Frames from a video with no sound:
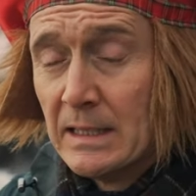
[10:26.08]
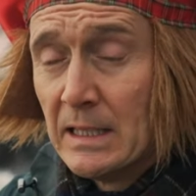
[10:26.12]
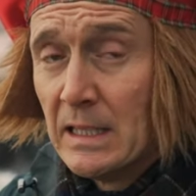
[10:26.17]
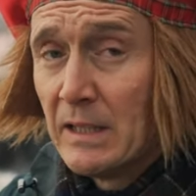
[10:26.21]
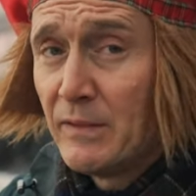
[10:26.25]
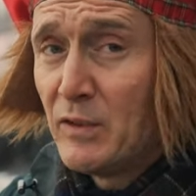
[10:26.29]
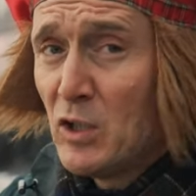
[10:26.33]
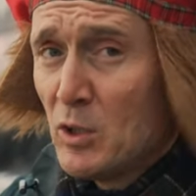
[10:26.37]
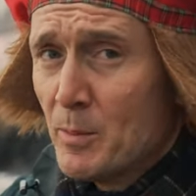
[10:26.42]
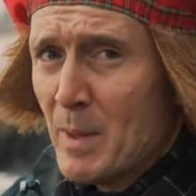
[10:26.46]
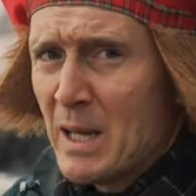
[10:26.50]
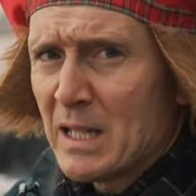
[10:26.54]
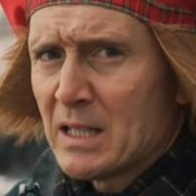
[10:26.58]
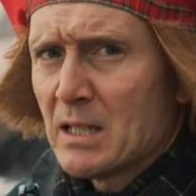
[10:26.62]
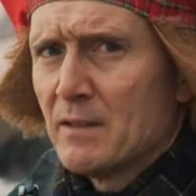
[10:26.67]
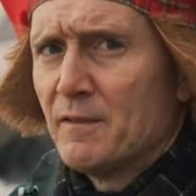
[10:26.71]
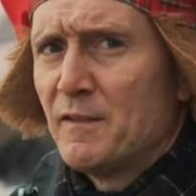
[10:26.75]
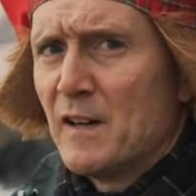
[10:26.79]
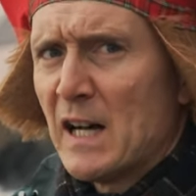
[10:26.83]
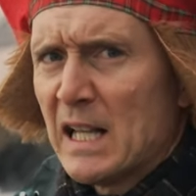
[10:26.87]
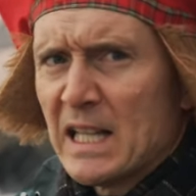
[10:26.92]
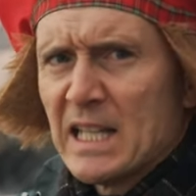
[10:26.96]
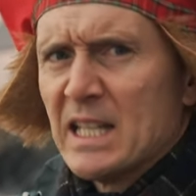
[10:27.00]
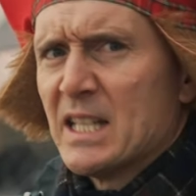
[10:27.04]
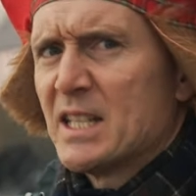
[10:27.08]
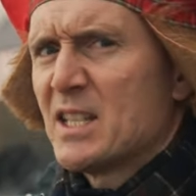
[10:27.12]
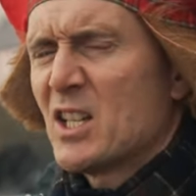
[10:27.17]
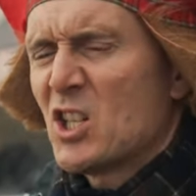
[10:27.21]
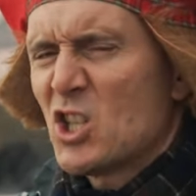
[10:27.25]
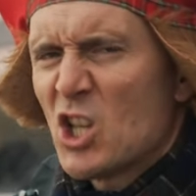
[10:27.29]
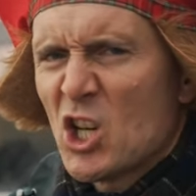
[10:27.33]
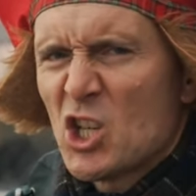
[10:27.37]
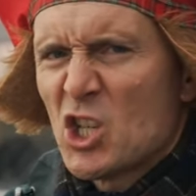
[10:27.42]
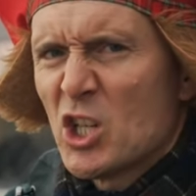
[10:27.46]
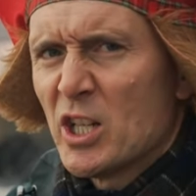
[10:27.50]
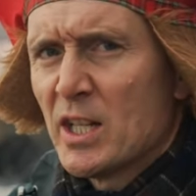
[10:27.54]
If you make the valiant
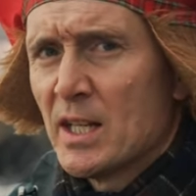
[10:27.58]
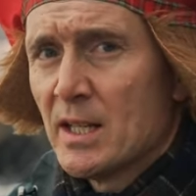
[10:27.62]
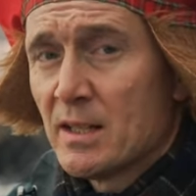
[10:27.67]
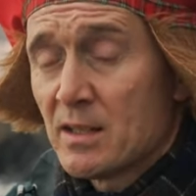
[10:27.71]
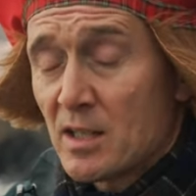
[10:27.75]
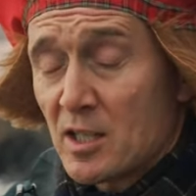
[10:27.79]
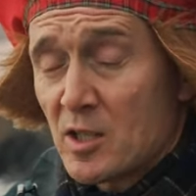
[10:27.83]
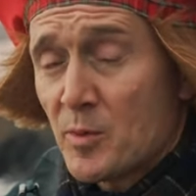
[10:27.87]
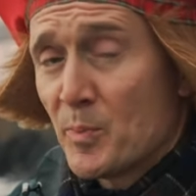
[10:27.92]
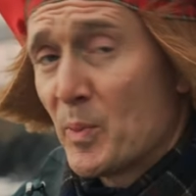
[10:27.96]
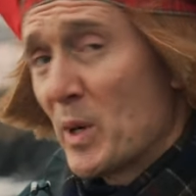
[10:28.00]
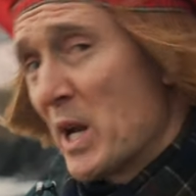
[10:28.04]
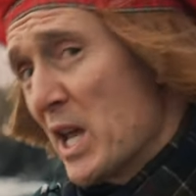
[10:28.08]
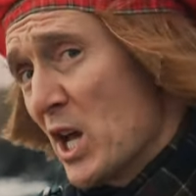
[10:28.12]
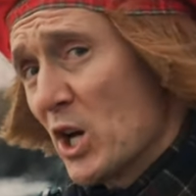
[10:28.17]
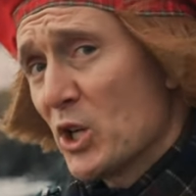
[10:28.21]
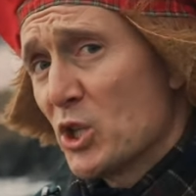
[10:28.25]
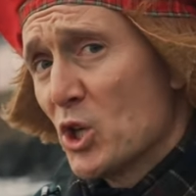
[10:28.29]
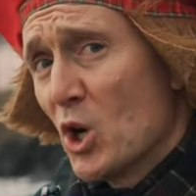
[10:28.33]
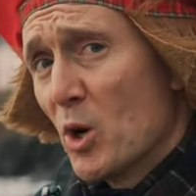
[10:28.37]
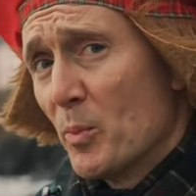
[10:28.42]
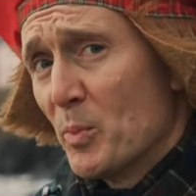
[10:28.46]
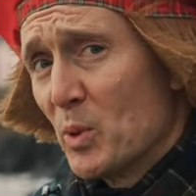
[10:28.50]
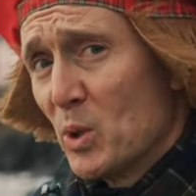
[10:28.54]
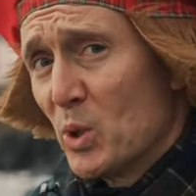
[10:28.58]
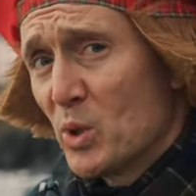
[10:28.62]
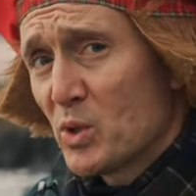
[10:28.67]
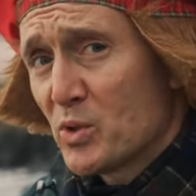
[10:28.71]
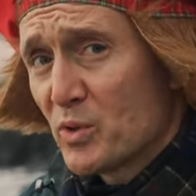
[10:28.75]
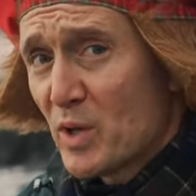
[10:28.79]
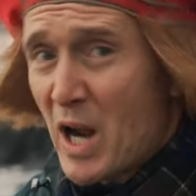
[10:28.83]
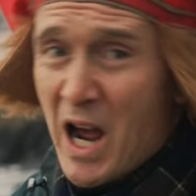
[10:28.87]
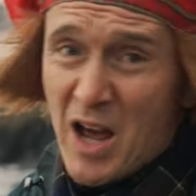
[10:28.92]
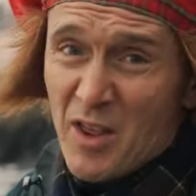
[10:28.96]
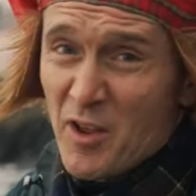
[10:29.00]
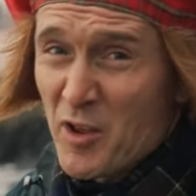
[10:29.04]
decision to spray on your booze
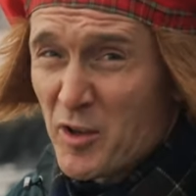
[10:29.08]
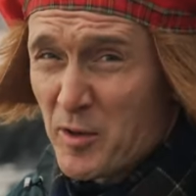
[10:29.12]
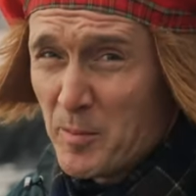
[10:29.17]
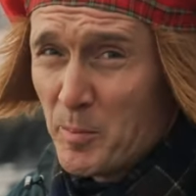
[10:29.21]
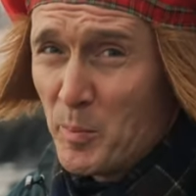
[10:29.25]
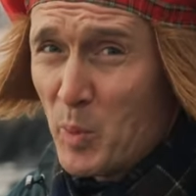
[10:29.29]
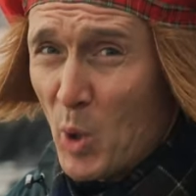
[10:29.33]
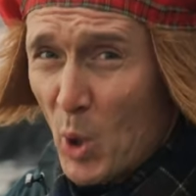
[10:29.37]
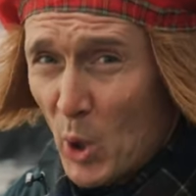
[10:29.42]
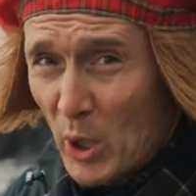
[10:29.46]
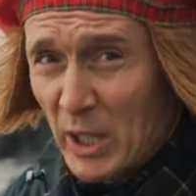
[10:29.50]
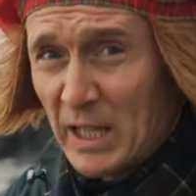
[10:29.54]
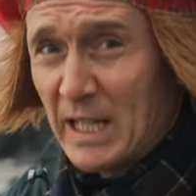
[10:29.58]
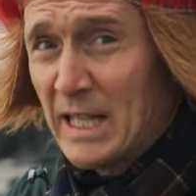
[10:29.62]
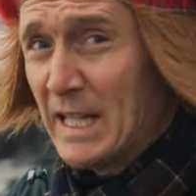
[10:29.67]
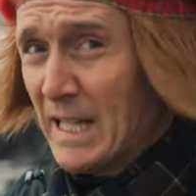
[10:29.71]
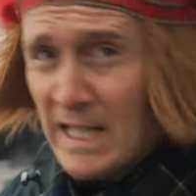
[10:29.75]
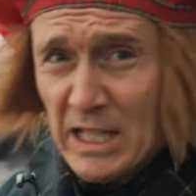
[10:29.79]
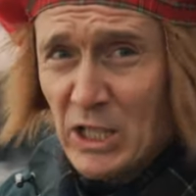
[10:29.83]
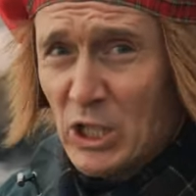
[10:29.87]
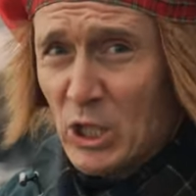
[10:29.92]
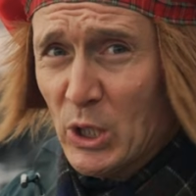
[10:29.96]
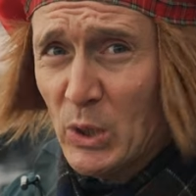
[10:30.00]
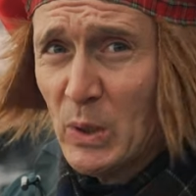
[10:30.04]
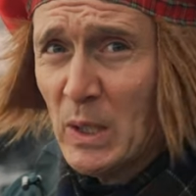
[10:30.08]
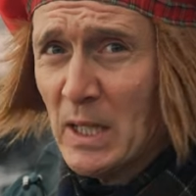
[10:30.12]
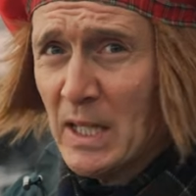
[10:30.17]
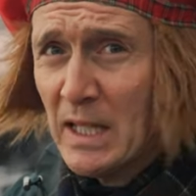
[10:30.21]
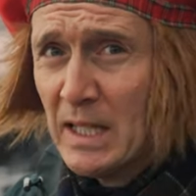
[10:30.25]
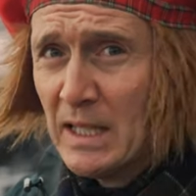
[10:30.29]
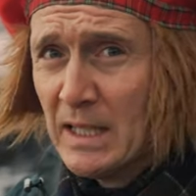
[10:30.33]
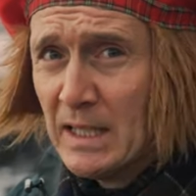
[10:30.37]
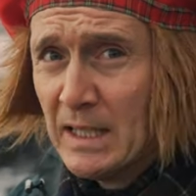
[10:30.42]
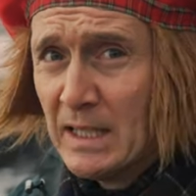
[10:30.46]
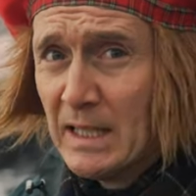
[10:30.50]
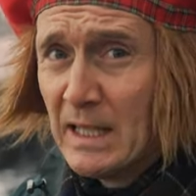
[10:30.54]
rather than pouring it in you,
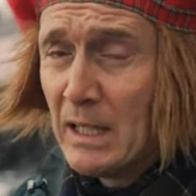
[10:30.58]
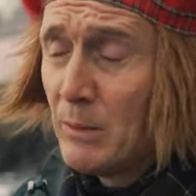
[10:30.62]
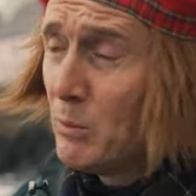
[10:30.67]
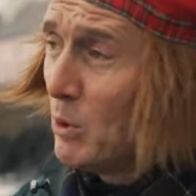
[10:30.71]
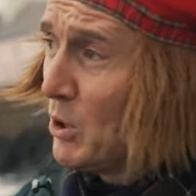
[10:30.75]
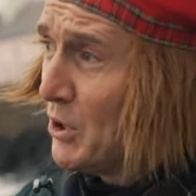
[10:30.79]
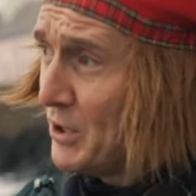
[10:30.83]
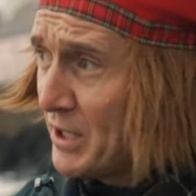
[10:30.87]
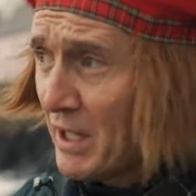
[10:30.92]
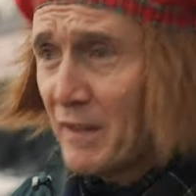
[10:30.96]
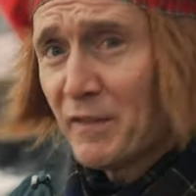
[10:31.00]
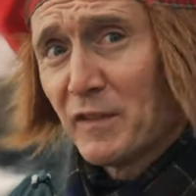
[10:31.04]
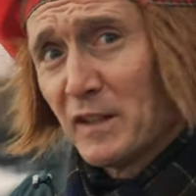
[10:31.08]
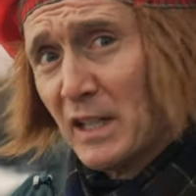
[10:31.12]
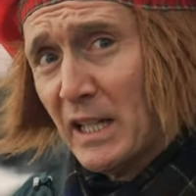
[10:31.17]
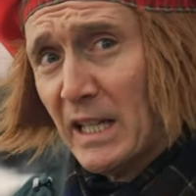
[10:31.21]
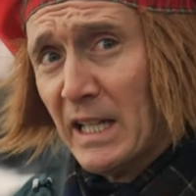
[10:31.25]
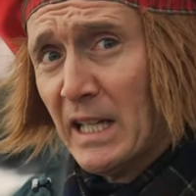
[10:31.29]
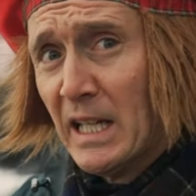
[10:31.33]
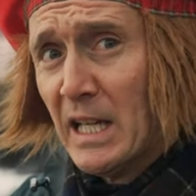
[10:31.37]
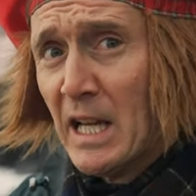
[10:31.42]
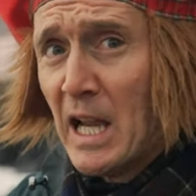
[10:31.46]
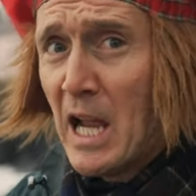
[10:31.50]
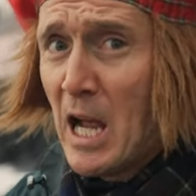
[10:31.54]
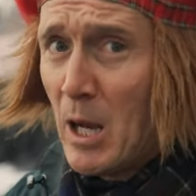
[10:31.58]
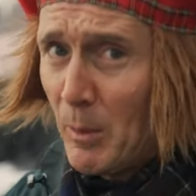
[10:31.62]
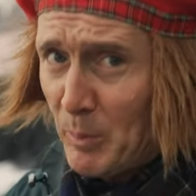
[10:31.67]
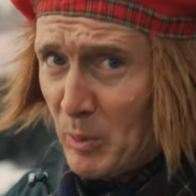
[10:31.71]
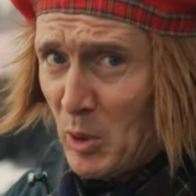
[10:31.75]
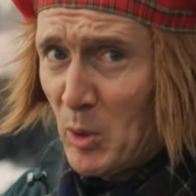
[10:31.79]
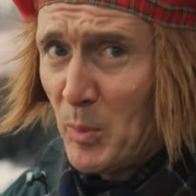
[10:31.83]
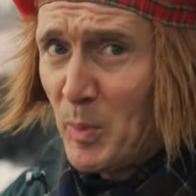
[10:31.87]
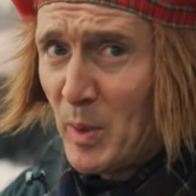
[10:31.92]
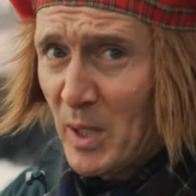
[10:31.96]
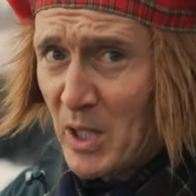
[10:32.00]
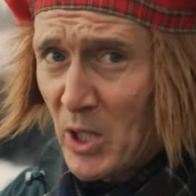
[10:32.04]
it will definitely help
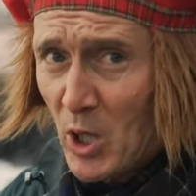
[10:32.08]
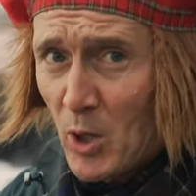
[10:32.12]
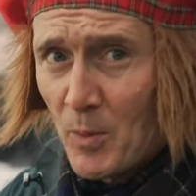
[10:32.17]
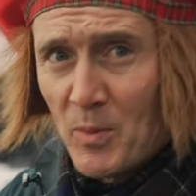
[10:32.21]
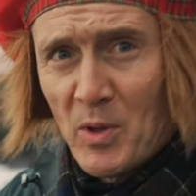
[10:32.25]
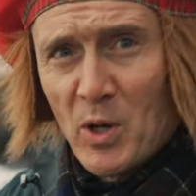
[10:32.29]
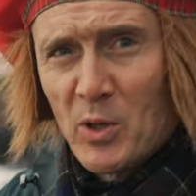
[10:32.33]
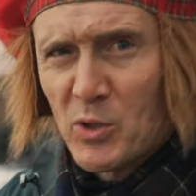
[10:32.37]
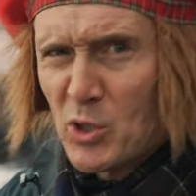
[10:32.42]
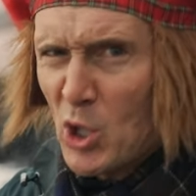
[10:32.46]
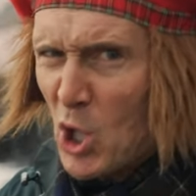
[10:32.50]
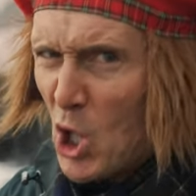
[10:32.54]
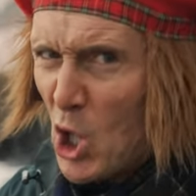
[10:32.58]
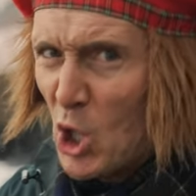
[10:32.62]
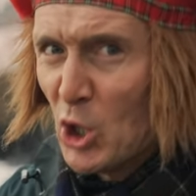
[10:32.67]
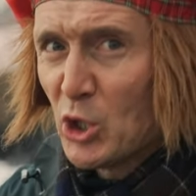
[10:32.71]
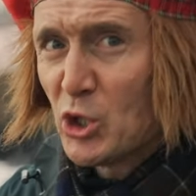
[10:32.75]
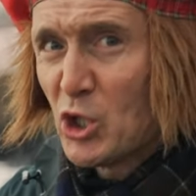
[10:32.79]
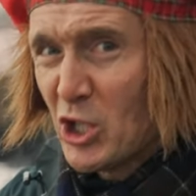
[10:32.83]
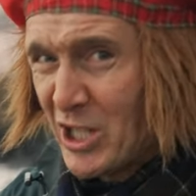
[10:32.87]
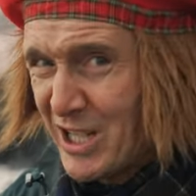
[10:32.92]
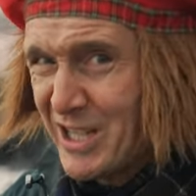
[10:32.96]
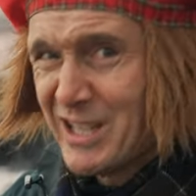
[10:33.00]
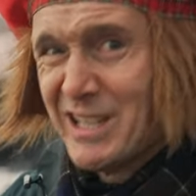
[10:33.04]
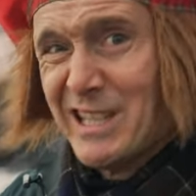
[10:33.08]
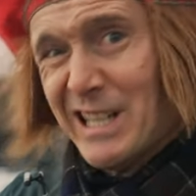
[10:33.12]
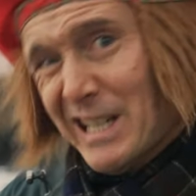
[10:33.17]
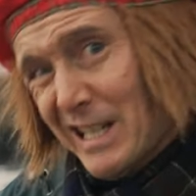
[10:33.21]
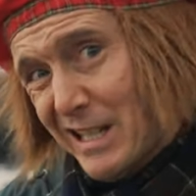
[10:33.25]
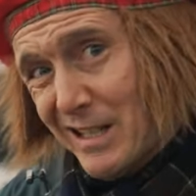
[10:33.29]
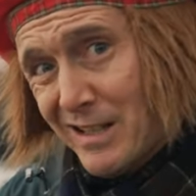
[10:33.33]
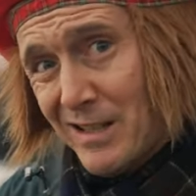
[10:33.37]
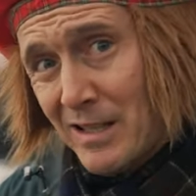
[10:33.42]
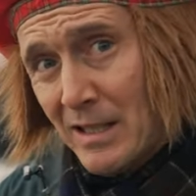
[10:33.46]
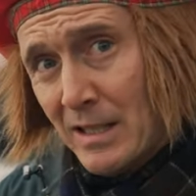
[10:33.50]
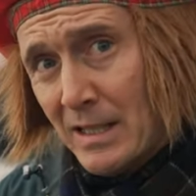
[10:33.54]
you pick up those hot
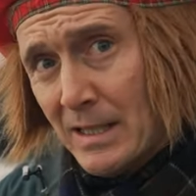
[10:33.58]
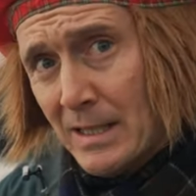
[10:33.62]
chickadees.